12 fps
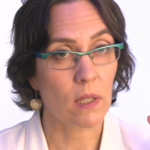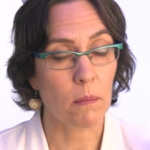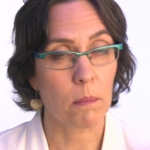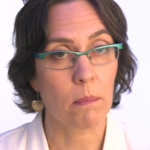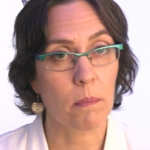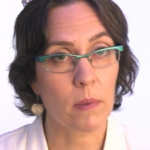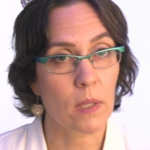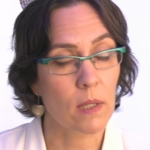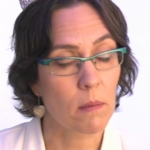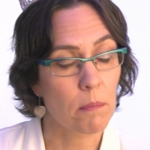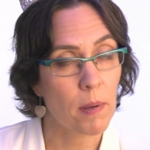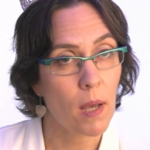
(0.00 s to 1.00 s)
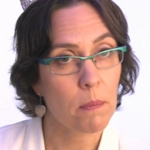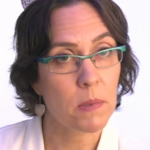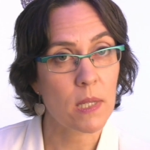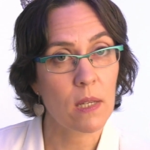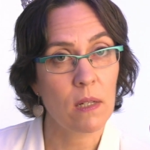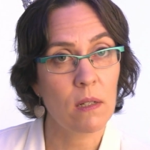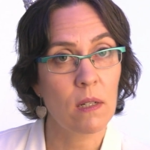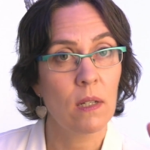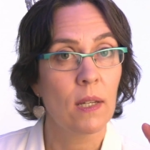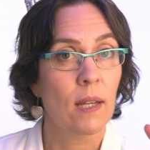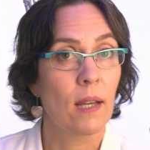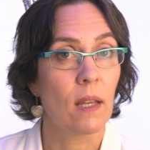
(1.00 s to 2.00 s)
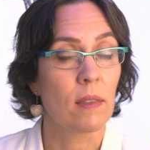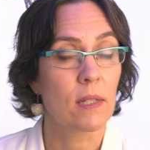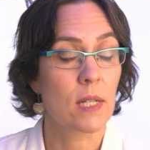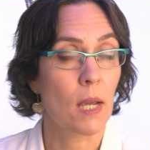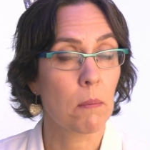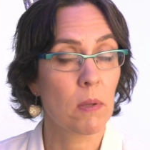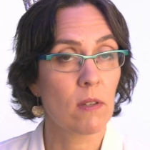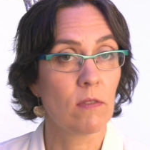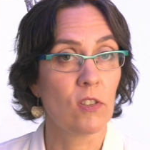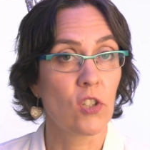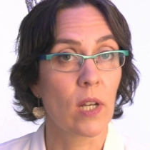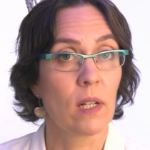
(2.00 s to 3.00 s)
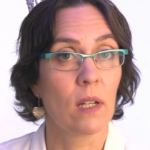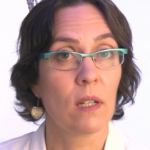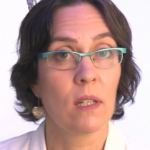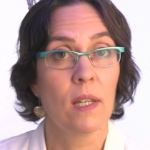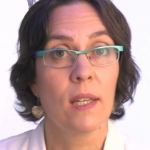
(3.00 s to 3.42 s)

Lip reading: It kind of pops in at the top of the vagina